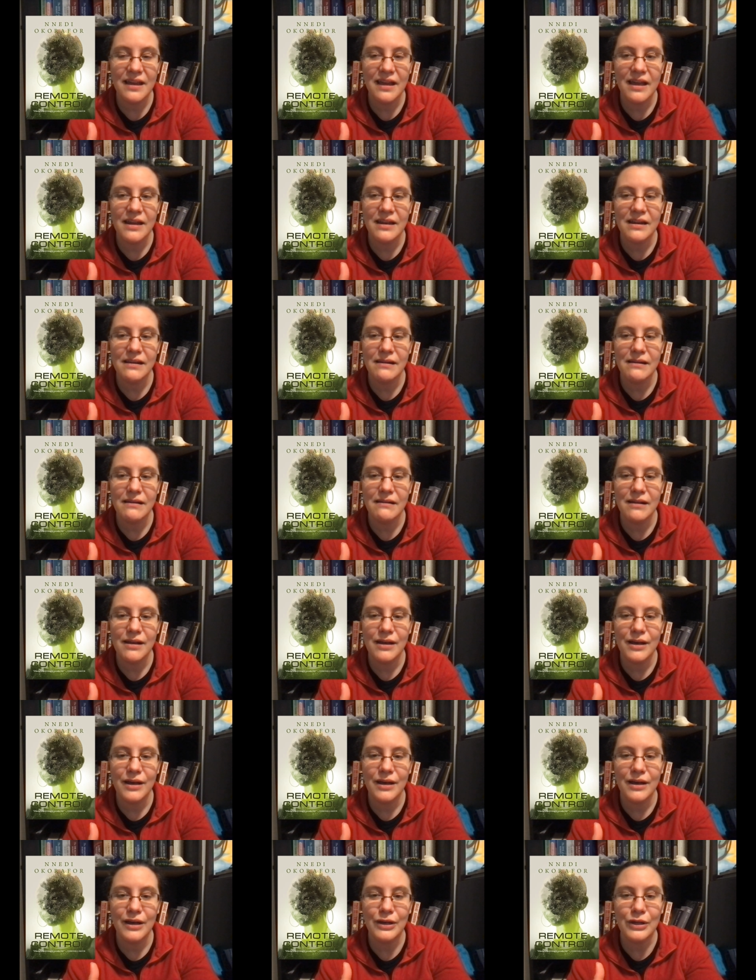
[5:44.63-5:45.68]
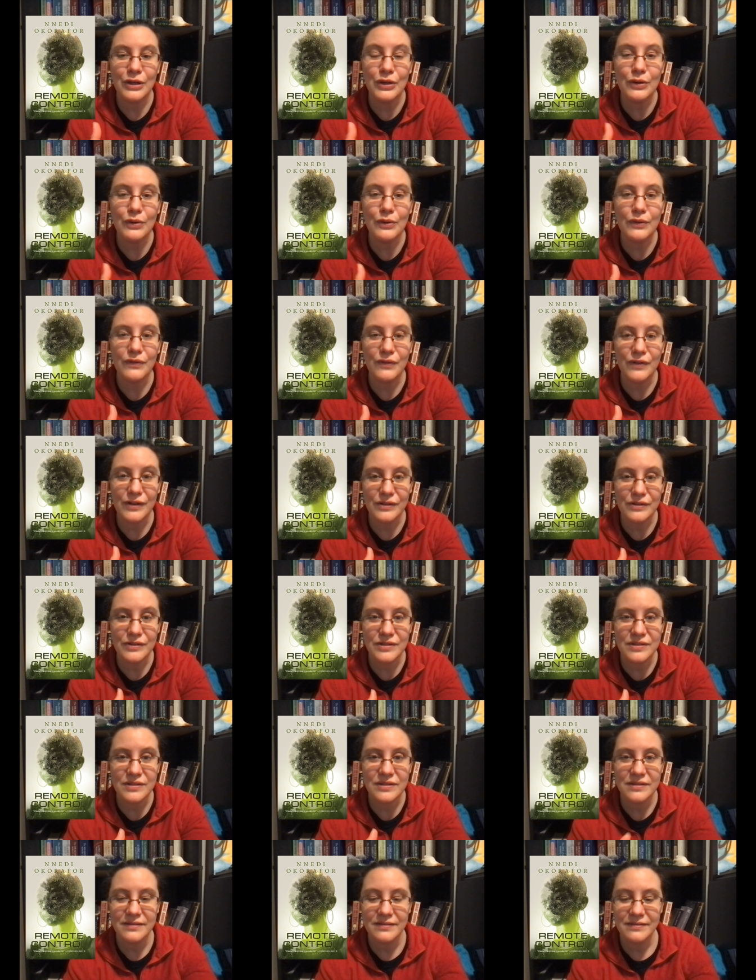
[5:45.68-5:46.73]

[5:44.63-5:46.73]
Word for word: in a universe,